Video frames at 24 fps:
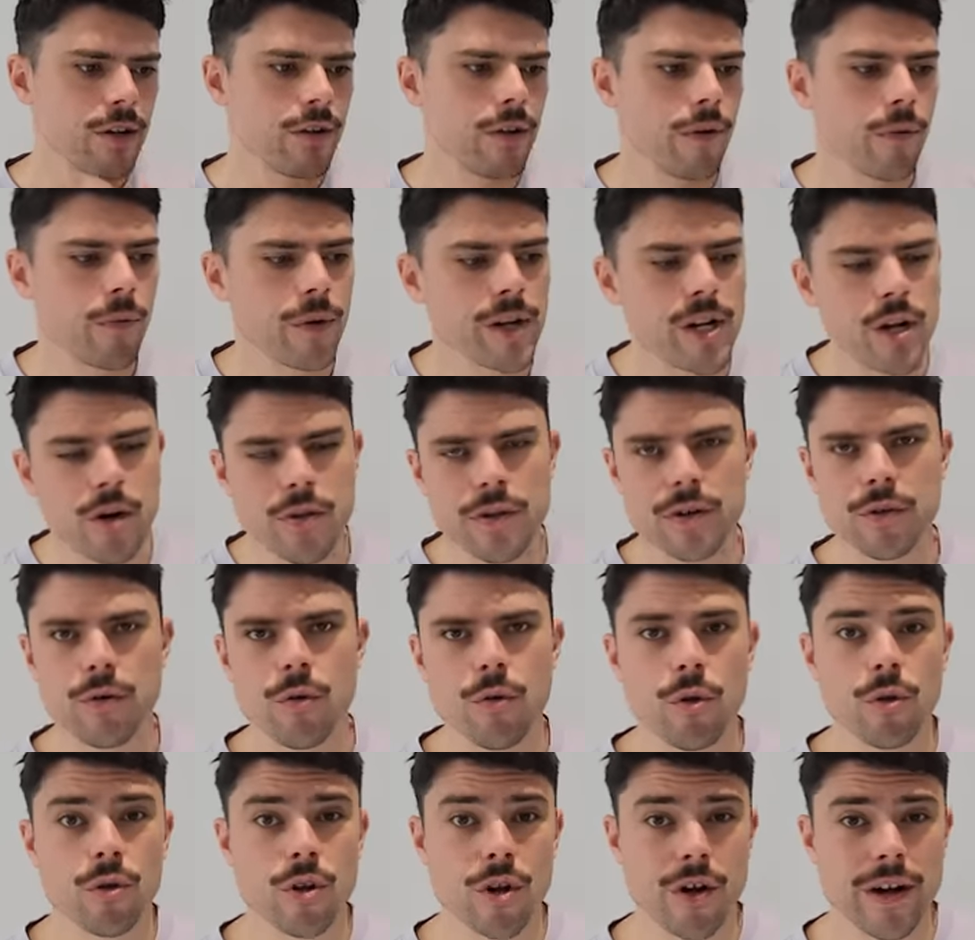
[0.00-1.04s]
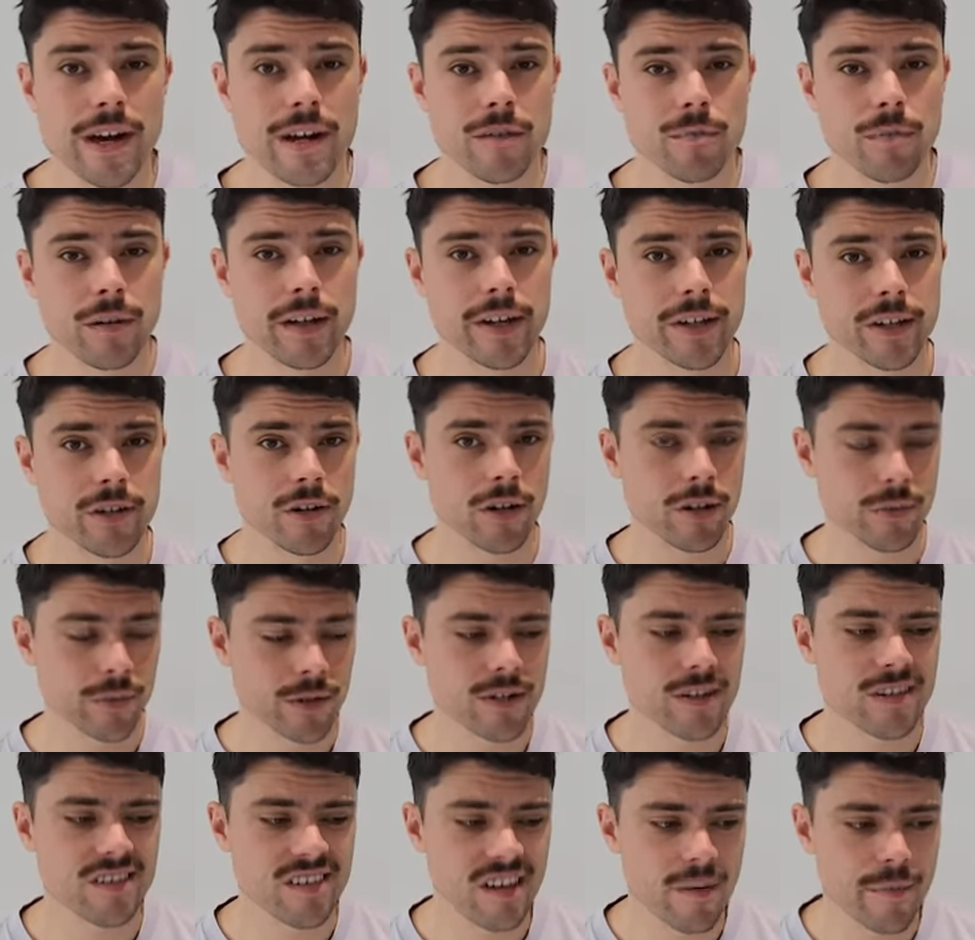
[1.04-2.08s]
we know that Hawthorn know how to play
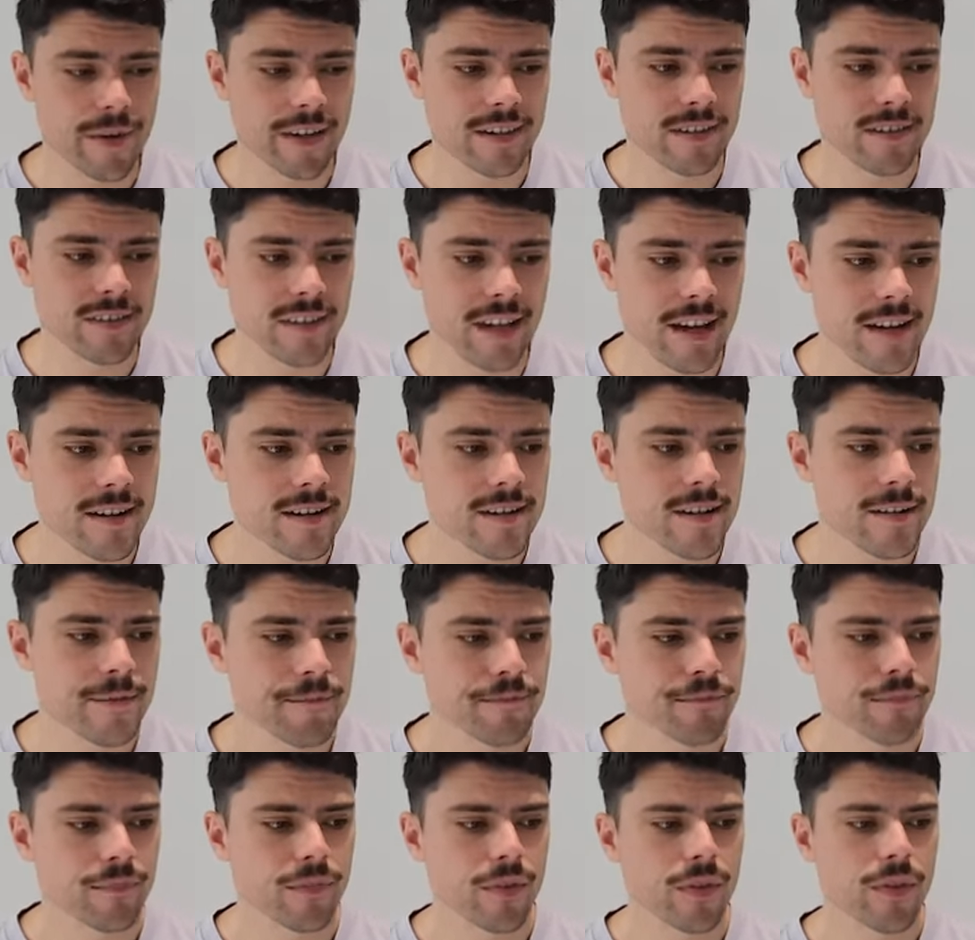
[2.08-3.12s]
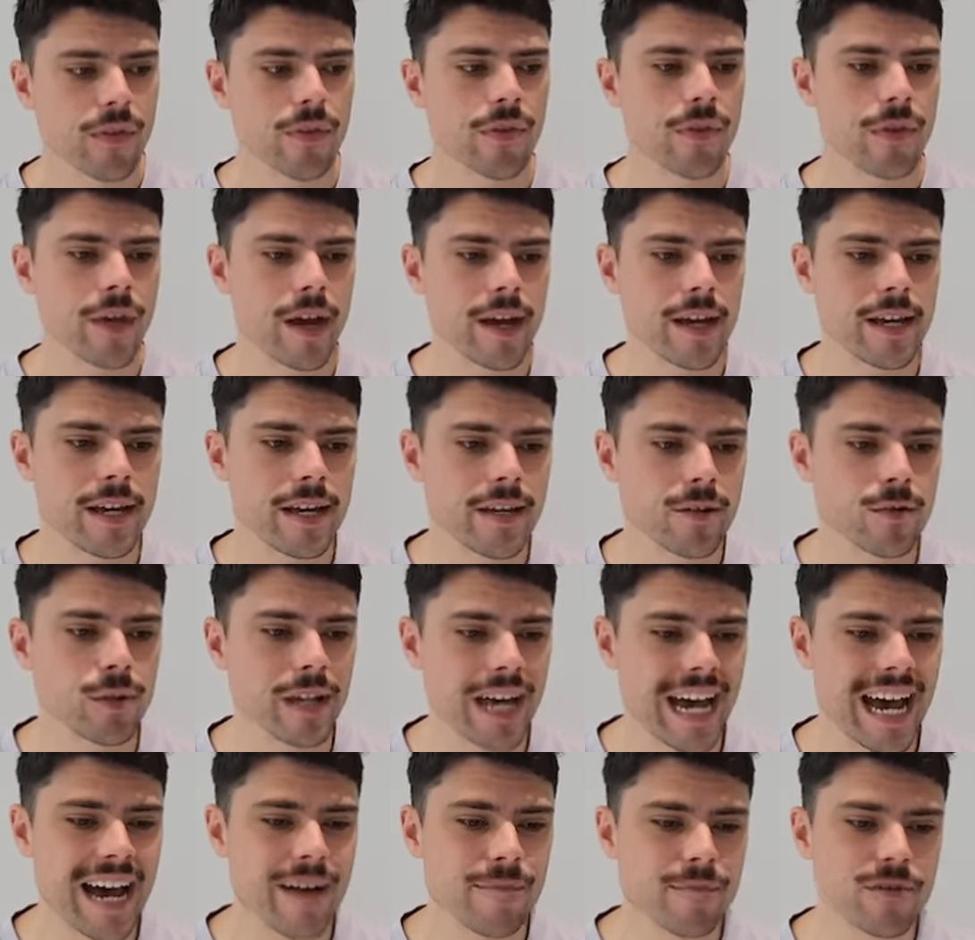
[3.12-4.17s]
Collingwood to some extent. They
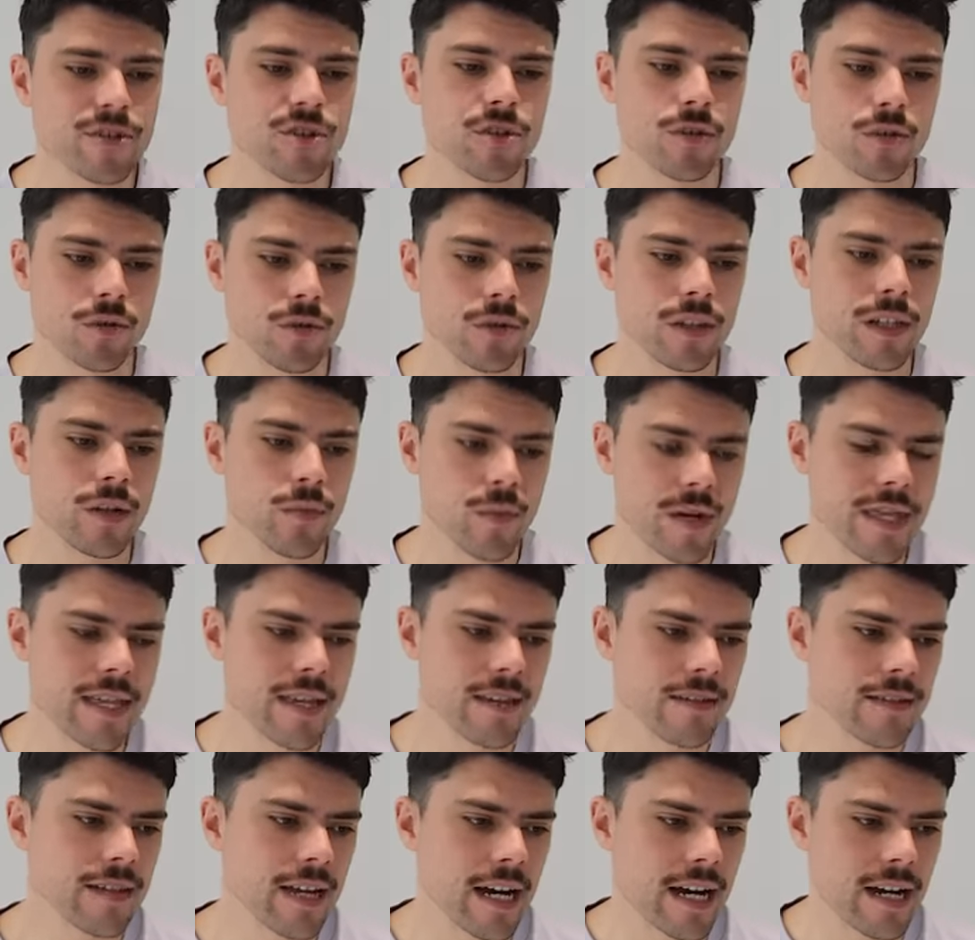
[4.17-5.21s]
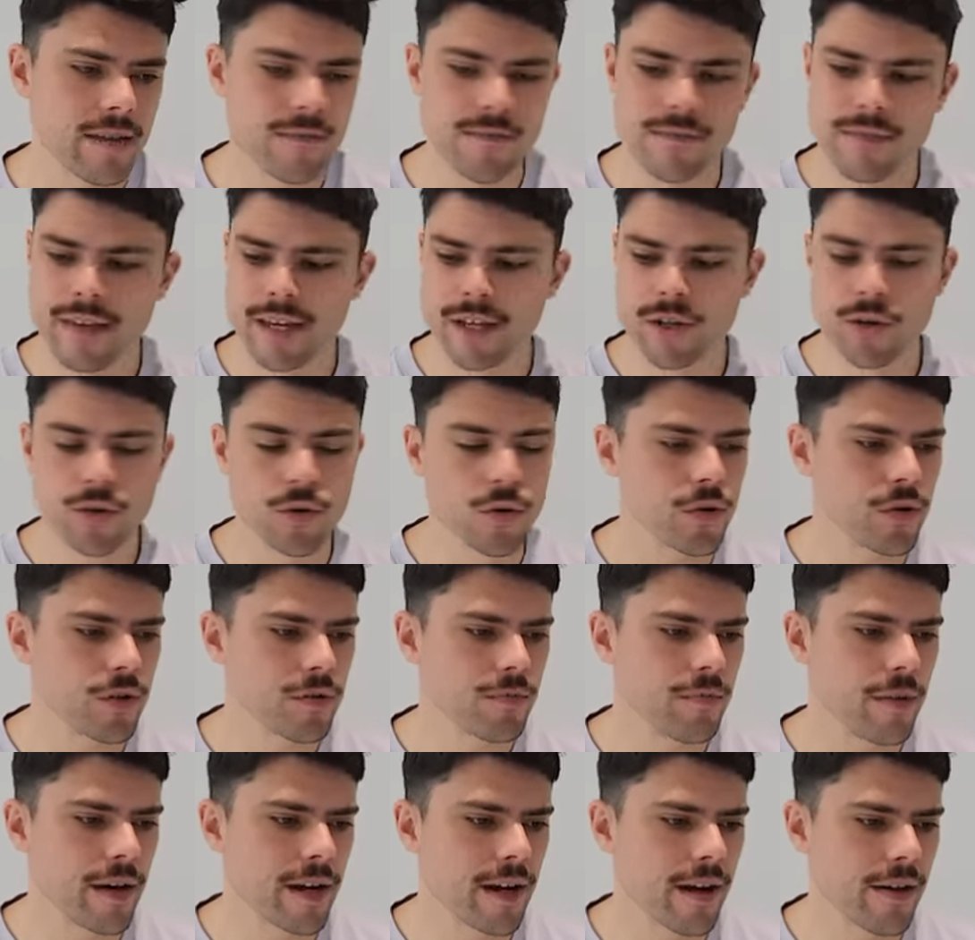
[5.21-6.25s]
could absolutely win this game. They
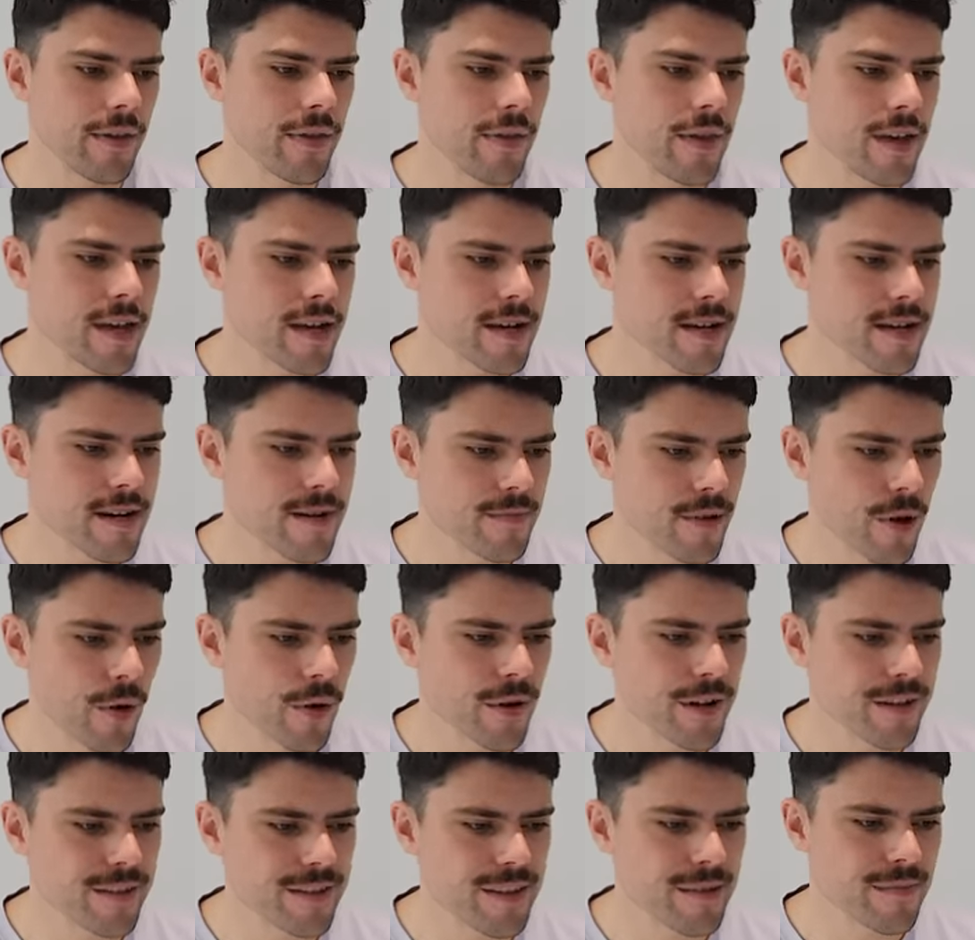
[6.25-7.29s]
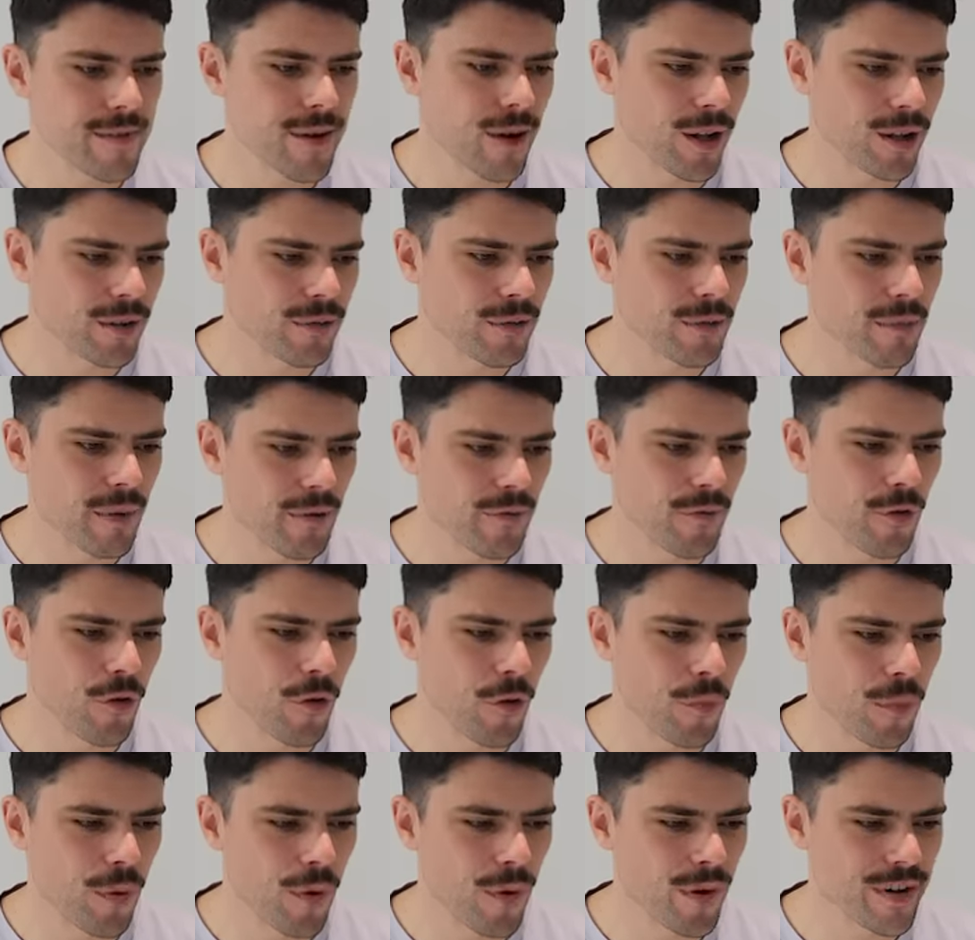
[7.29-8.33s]
could, but I think I'm going to tip Collingwood by
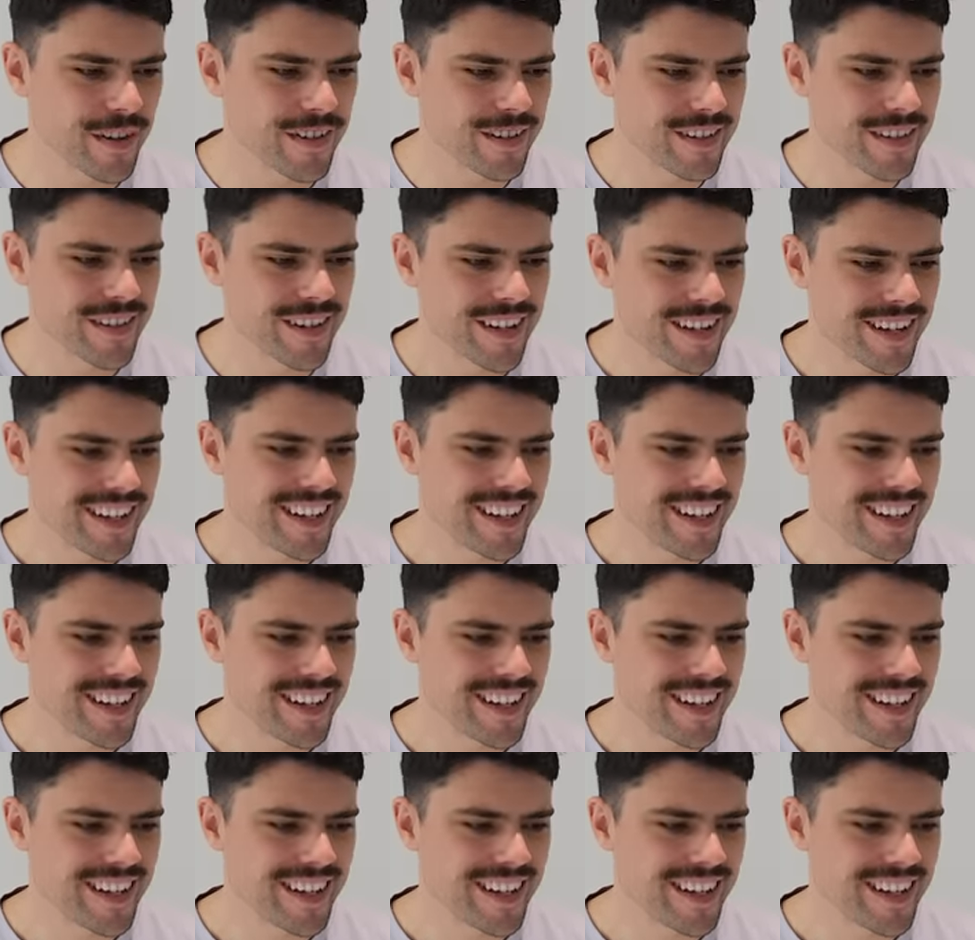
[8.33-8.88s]
four points